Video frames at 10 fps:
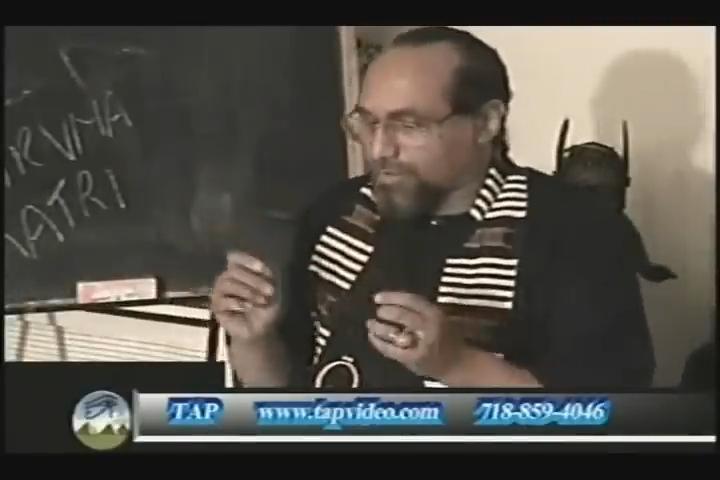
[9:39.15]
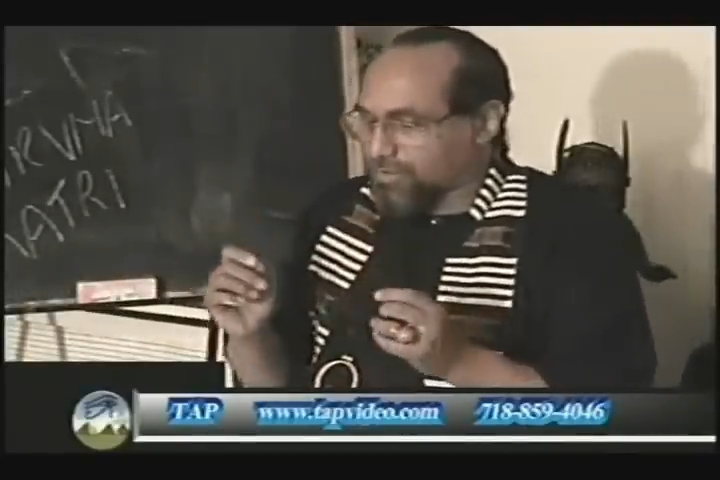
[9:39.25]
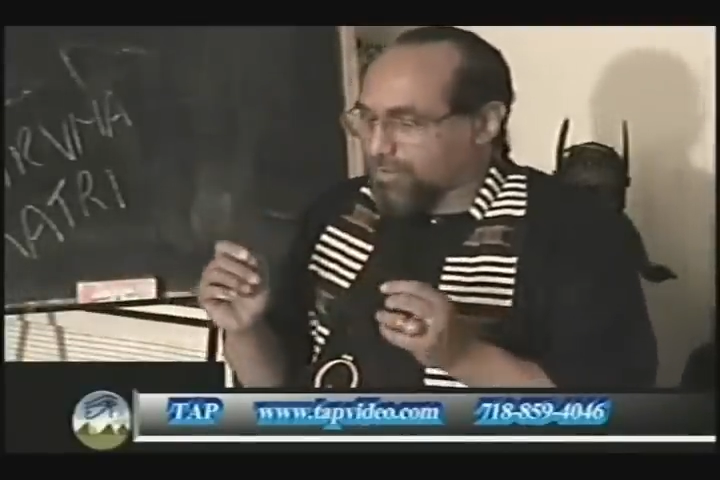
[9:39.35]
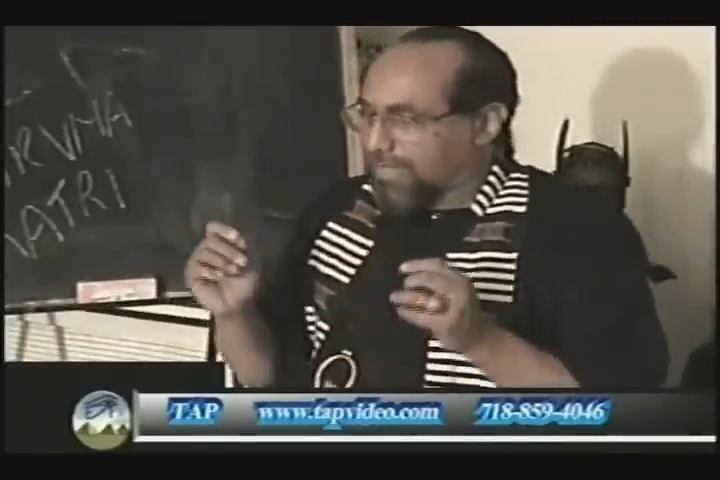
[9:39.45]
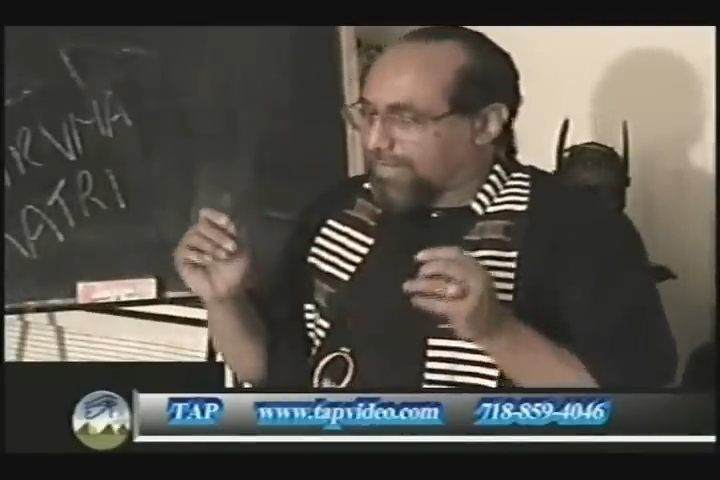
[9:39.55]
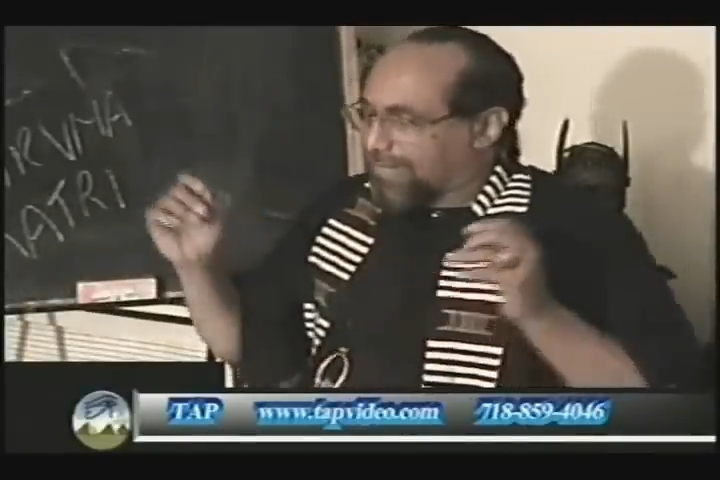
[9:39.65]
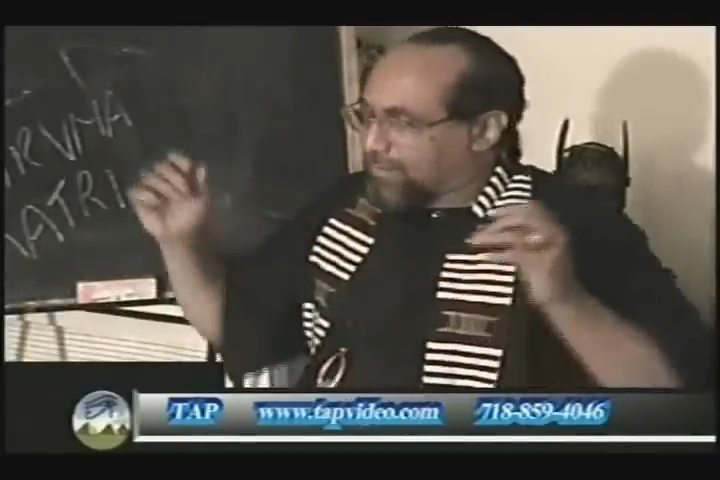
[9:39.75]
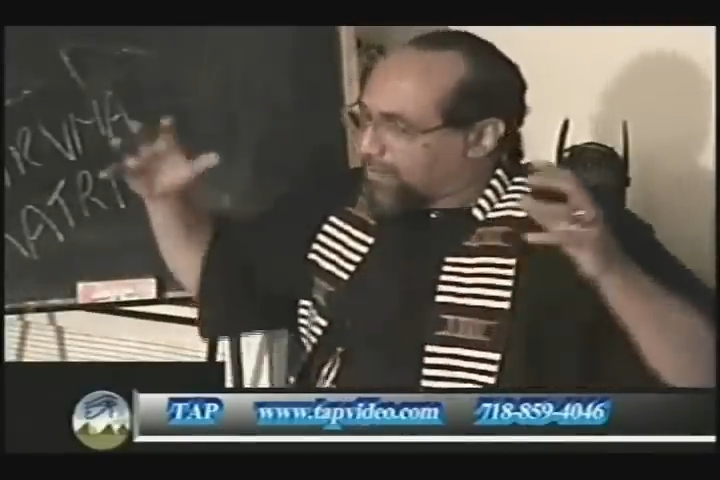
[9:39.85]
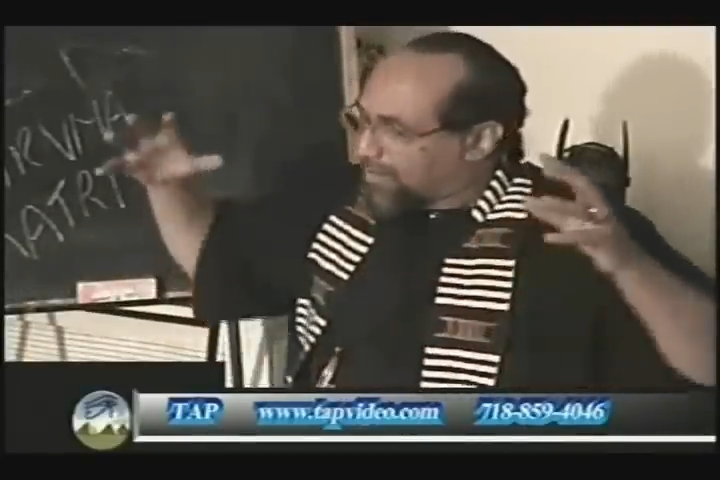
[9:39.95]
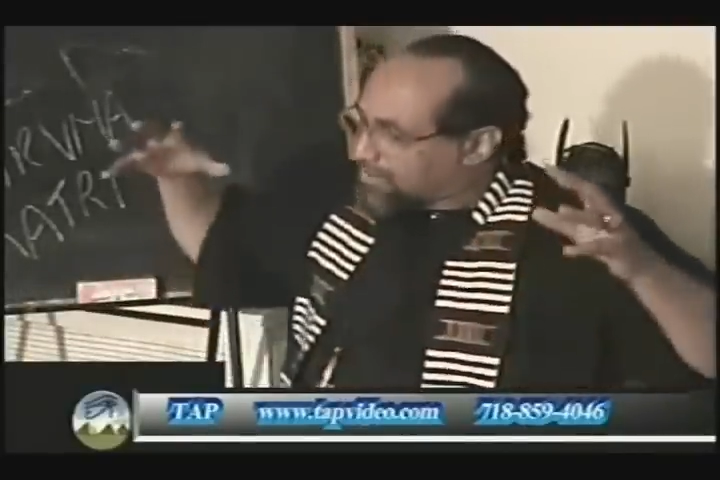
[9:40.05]
That means
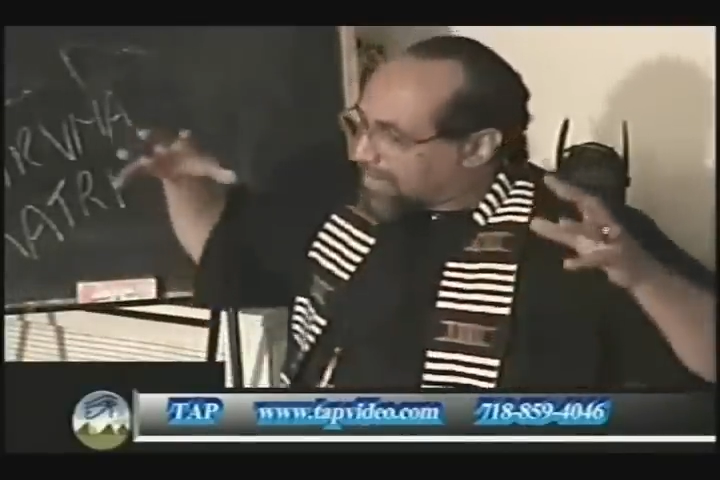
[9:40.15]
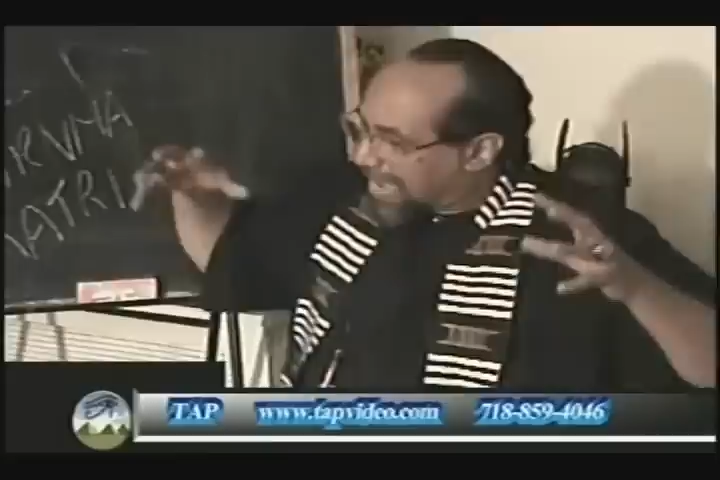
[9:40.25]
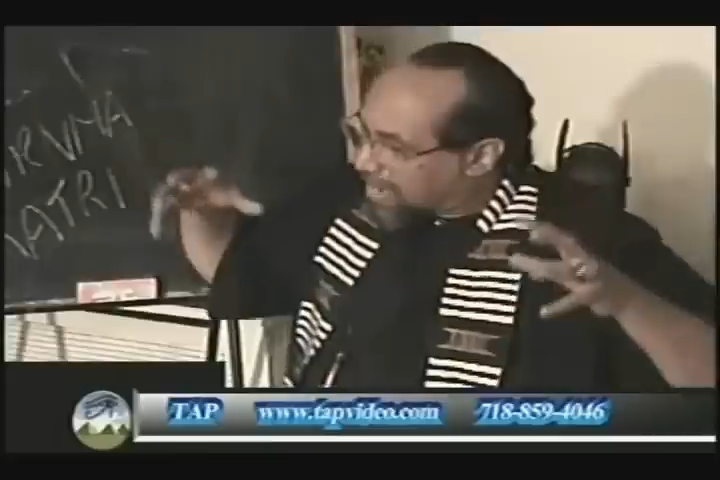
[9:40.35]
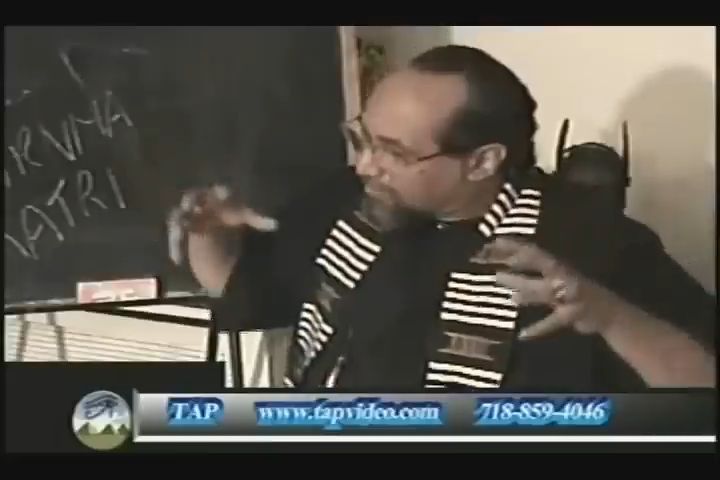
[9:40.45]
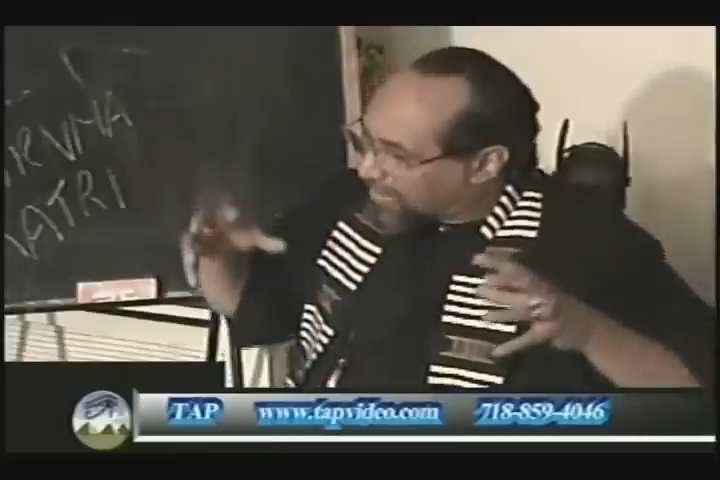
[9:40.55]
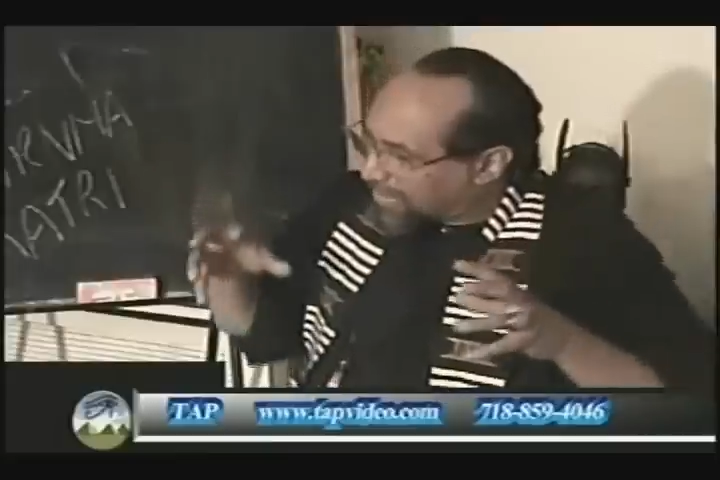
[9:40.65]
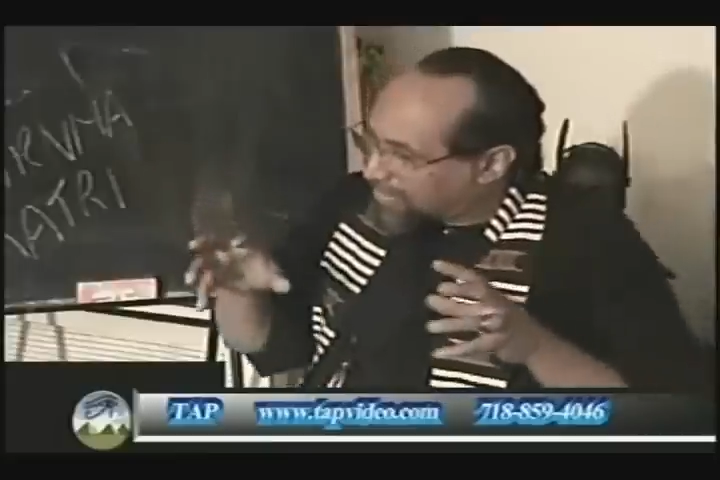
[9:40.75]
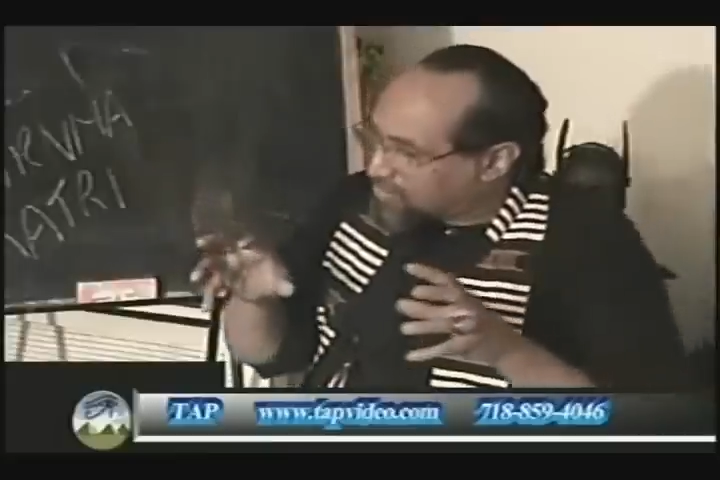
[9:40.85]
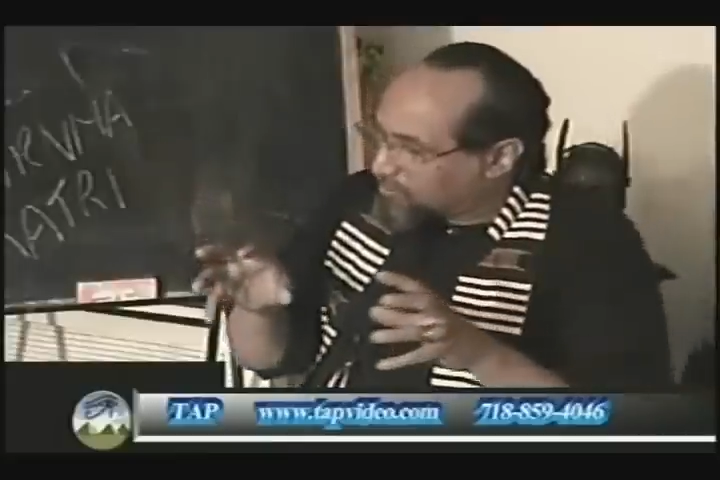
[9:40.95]
how they interplay